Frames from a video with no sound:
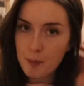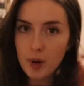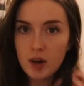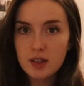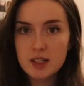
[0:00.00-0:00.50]

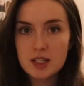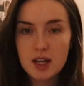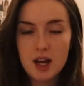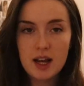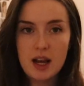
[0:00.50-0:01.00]

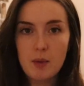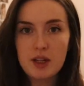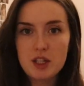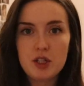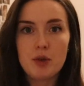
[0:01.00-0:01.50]
but I can't
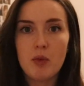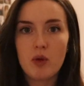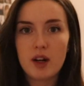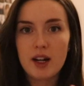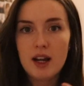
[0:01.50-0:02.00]
wait to do
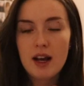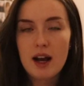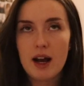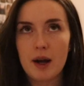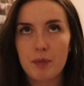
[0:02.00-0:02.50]
more.
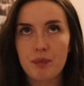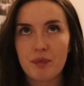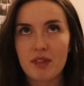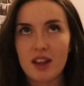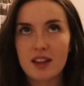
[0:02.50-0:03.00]

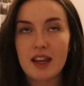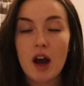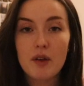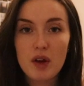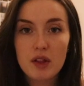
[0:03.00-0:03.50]

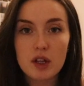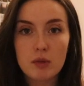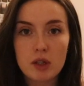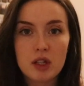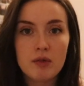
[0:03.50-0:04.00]
I found the
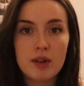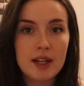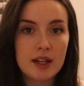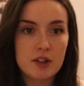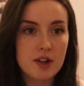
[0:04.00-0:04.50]
community
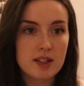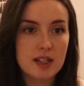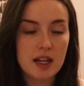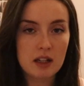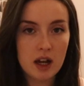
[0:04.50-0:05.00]
really
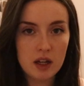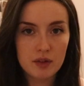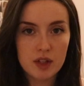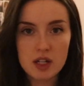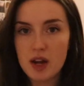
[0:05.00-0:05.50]
interesting. I
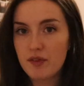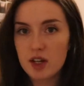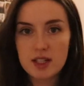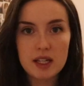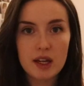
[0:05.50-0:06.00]
love the
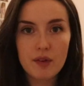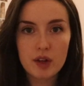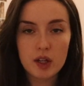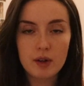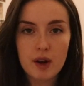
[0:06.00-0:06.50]
diversity
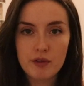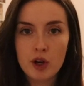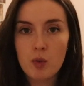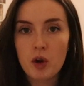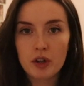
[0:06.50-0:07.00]
of it. You never
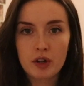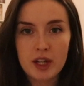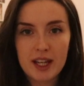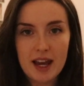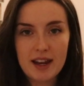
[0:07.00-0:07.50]
know what you're
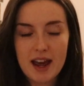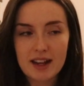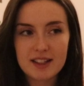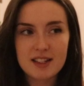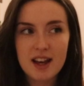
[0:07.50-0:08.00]
going to get
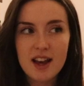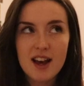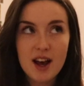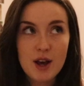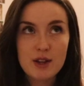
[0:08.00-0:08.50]
next.
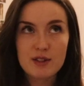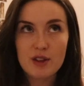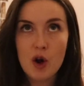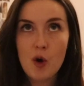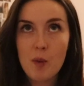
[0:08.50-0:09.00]

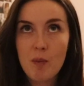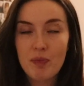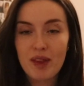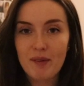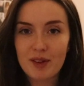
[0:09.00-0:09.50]
So
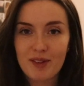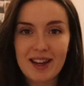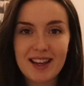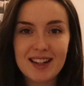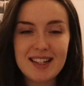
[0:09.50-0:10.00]
that was
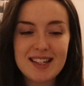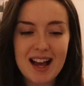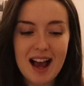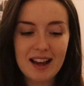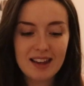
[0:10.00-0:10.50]
really good.
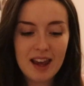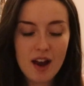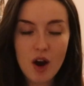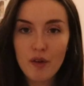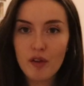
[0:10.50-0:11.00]
And
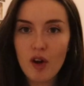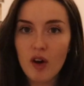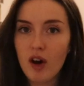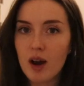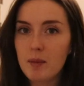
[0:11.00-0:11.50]
yeah,
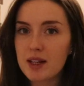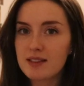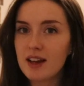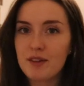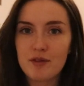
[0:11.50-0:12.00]
overall, I'm
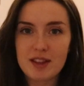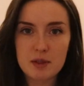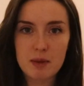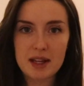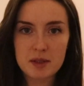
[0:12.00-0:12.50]
excited for
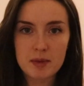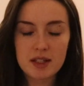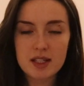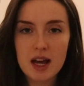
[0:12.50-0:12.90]
this placement.